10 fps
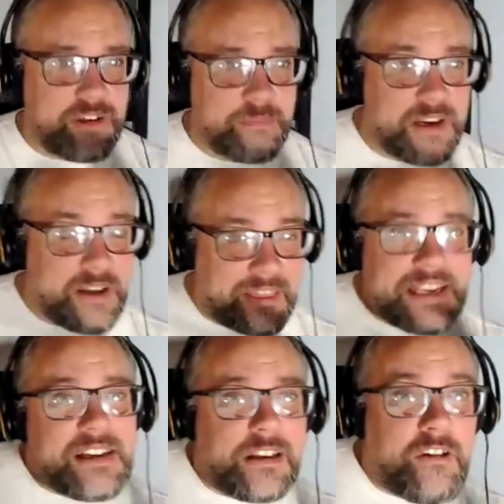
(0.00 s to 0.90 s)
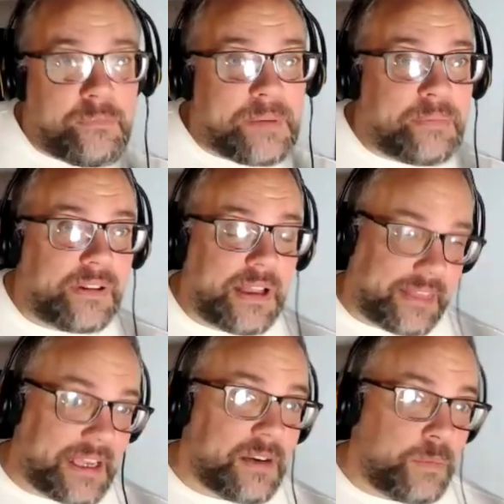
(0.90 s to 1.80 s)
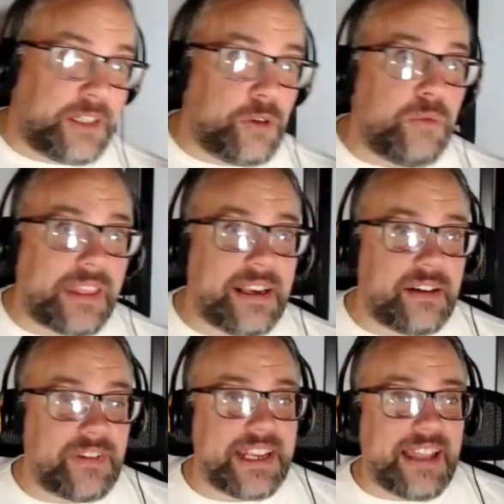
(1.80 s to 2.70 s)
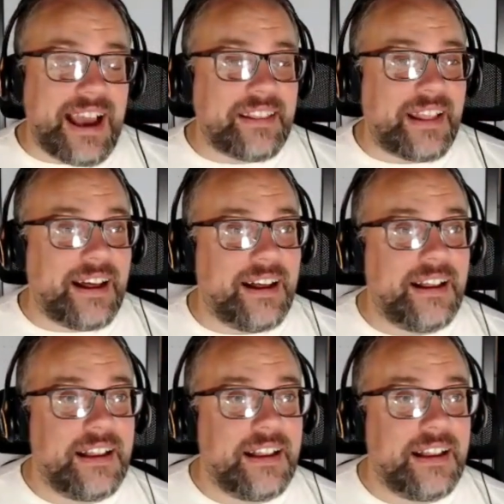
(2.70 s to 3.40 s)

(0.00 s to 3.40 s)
And I think a lot of people, I think we do think of it like that